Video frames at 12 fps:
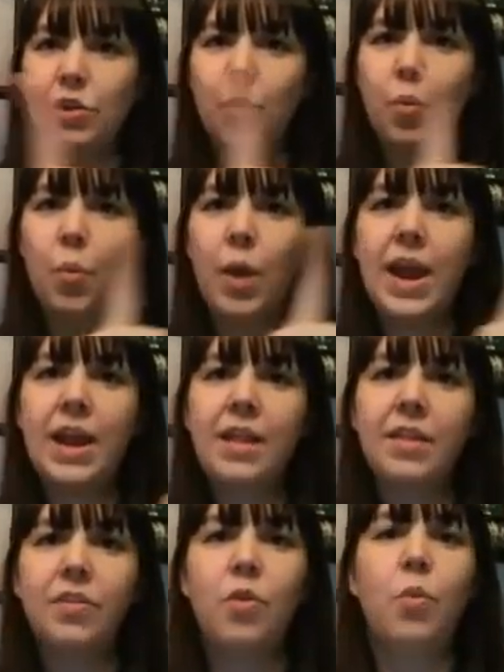to the
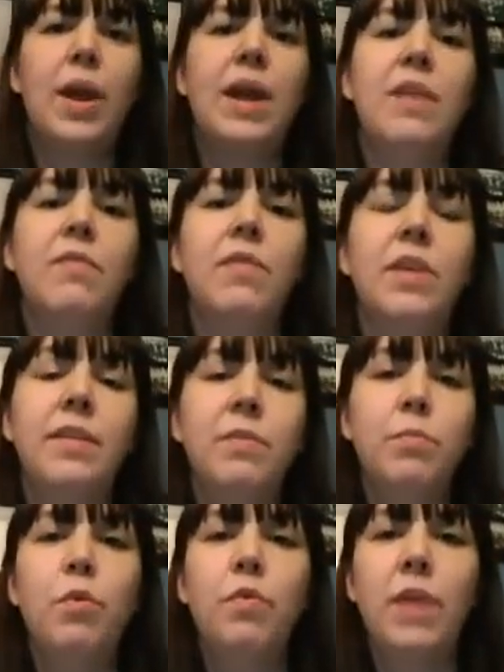way that the wave
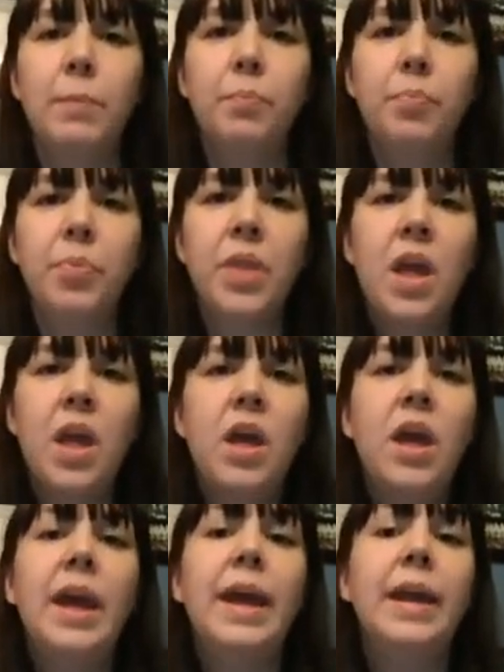is moving.
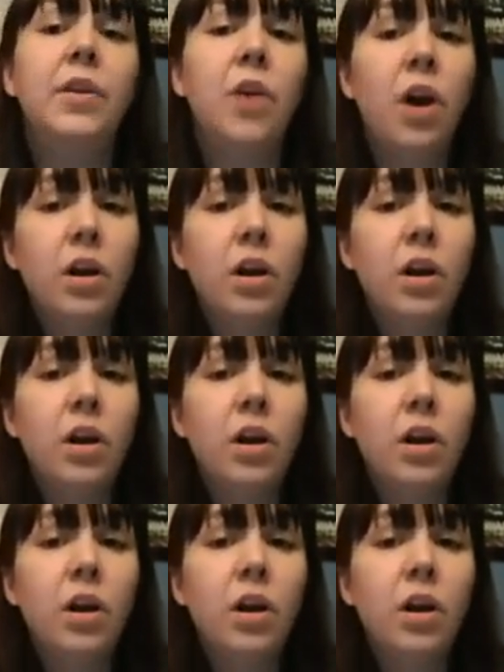In